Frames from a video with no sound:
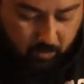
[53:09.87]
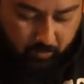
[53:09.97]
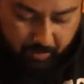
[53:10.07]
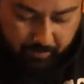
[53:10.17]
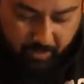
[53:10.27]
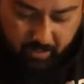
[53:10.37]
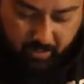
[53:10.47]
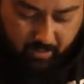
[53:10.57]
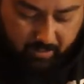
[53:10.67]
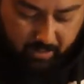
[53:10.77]
we
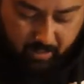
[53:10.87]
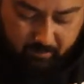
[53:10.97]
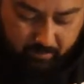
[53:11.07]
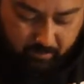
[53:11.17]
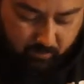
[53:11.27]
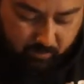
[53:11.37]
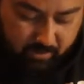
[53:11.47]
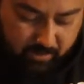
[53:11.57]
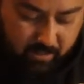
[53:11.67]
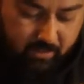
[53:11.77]
pay an absolute
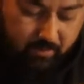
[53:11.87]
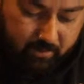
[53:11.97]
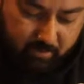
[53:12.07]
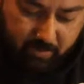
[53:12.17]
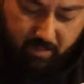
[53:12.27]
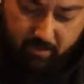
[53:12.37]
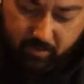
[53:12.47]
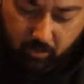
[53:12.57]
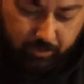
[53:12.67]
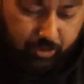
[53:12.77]
ridiculous amount
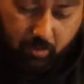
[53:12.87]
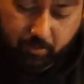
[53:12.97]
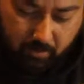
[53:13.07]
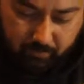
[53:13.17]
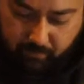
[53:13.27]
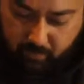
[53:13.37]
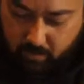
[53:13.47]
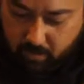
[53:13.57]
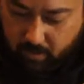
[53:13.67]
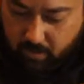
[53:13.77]
on top of,
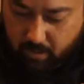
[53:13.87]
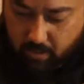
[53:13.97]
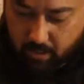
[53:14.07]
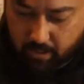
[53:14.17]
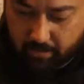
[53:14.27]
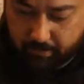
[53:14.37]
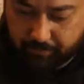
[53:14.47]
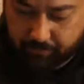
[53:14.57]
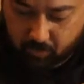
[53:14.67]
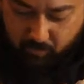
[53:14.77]

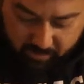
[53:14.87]
which